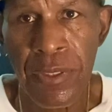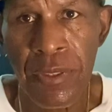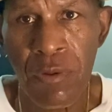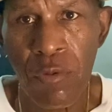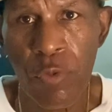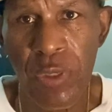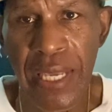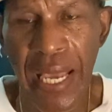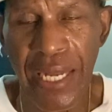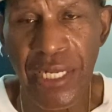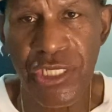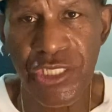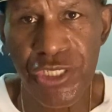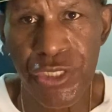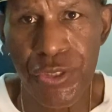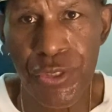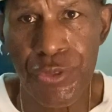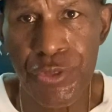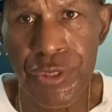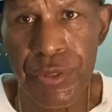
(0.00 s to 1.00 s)
We gotta
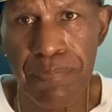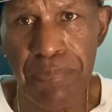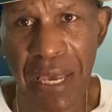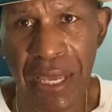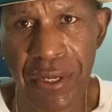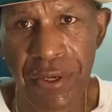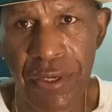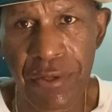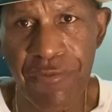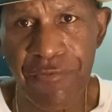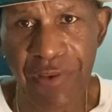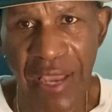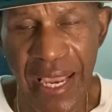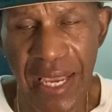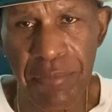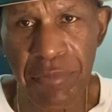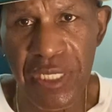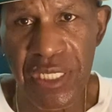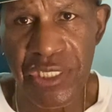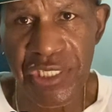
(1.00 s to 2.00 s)
choose the better
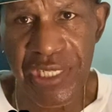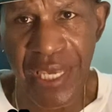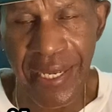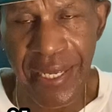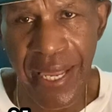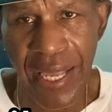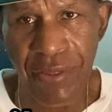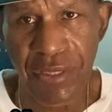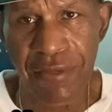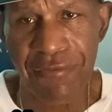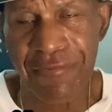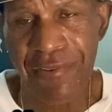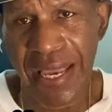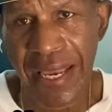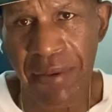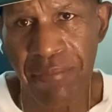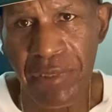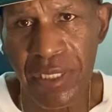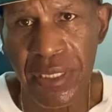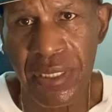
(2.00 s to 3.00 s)
family. Check out the
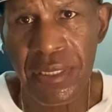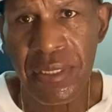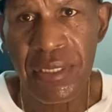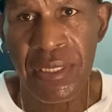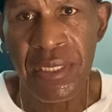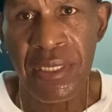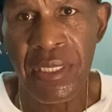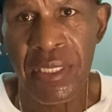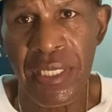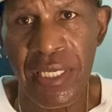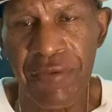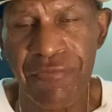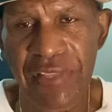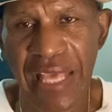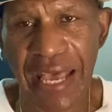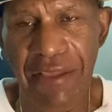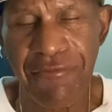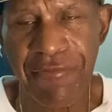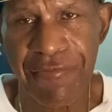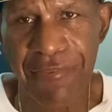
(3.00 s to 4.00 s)
family. If
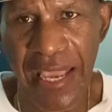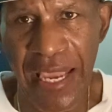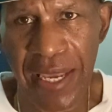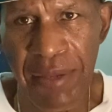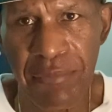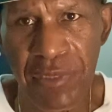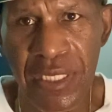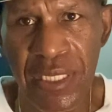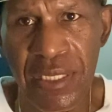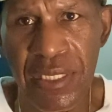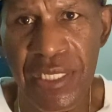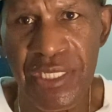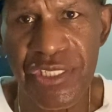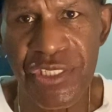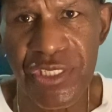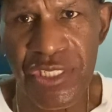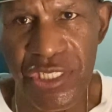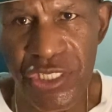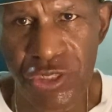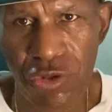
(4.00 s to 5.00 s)
that family is
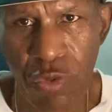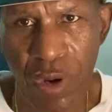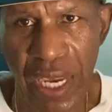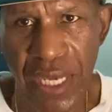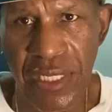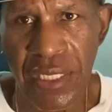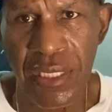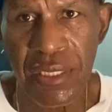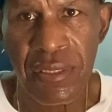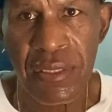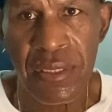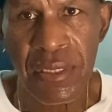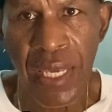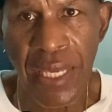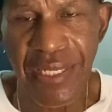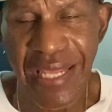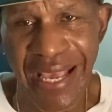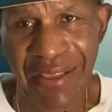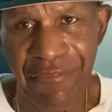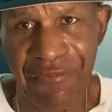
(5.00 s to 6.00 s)
situated,
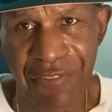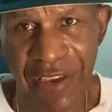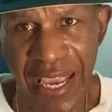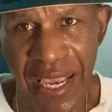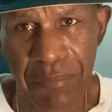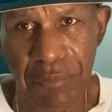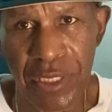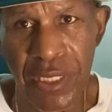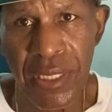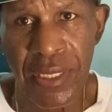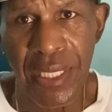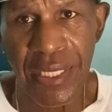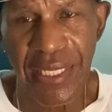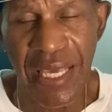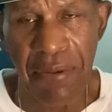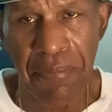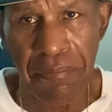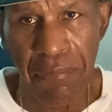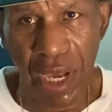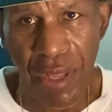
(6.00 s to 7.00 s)
and that family and
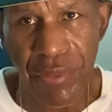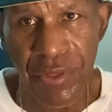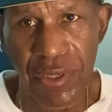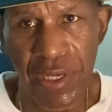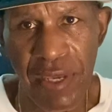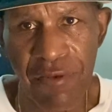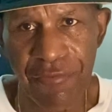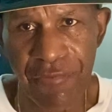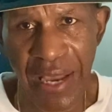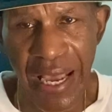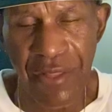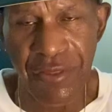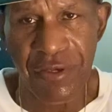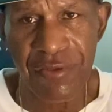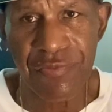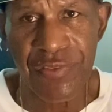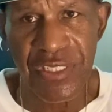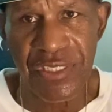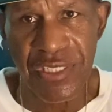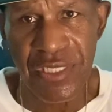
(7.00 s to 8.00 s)
that mother and father,
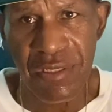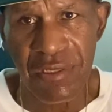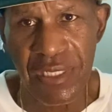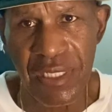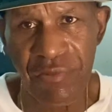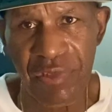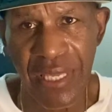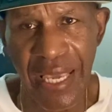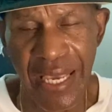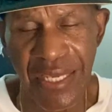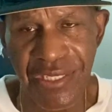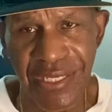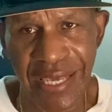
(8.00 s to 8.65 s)
if he's still living, has